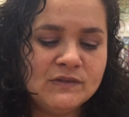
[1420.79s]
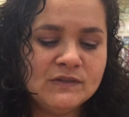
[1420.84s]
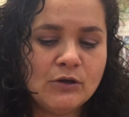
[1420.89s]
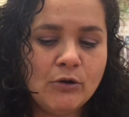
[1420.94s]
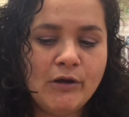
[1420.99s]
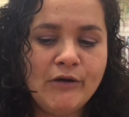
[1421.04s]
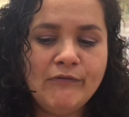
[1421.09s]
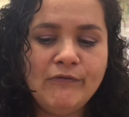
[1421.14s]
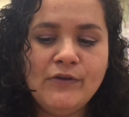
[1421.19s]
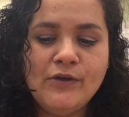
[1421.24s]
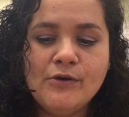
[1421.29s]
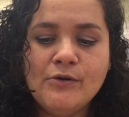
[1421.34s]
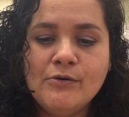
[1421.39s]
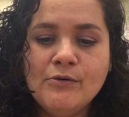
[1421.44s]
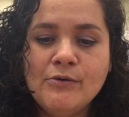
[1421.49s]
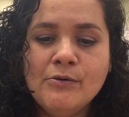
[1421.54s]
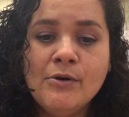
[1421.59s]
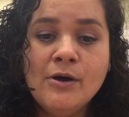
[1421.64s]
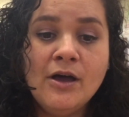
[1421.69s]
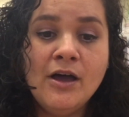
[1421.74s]
So if
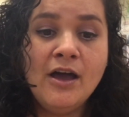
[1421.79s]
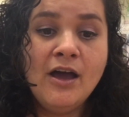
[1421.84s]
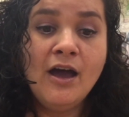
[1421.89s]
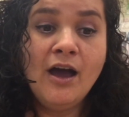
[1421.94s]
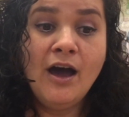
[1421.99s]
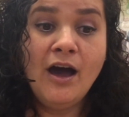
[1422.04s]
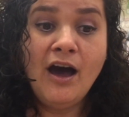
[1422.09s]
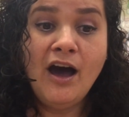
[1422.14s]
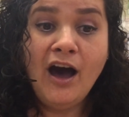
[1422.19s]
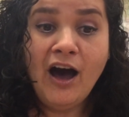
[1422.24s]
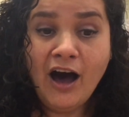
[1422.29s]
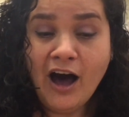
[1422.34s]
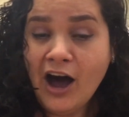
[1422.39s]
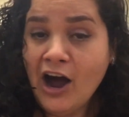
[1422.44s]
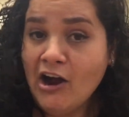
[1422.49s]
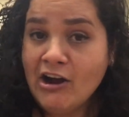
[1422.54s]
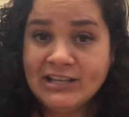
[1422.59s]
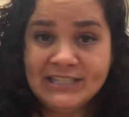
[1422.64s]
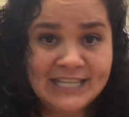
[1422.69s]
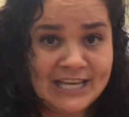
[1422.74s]
you
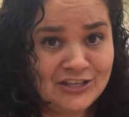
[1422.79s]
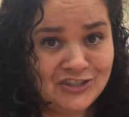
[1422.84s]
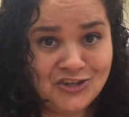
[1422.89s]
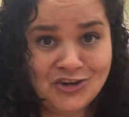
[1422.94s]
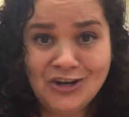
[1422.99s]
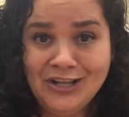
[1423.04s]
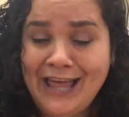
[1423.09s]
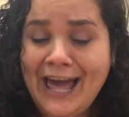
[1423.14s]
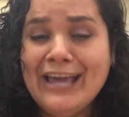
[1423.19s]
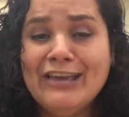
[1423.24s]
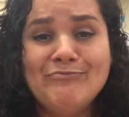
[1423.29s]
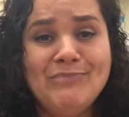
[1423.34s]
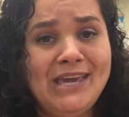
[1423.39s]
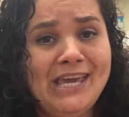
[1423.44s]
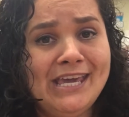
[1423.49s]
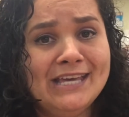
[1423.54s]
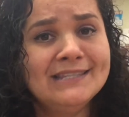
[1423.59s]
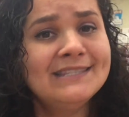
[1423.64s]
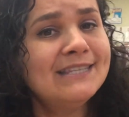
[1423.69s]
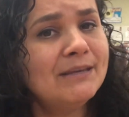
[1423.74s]
are a teacher like
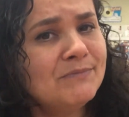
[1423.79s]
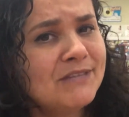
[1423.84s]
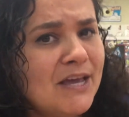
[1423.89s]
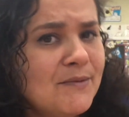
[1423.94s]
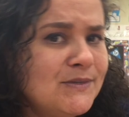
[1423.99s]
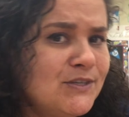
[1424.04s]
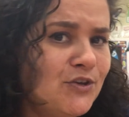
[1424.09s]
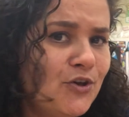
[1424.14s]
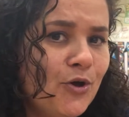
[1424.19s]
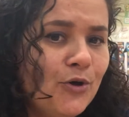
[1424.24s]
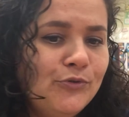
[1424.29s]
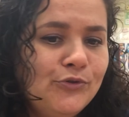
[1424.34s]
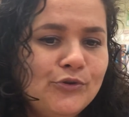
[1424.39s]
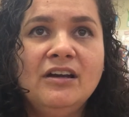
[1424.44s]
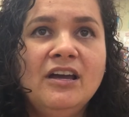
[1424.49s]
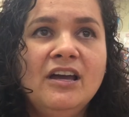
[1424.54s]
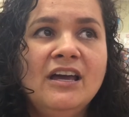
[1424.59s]
me and sometimes you go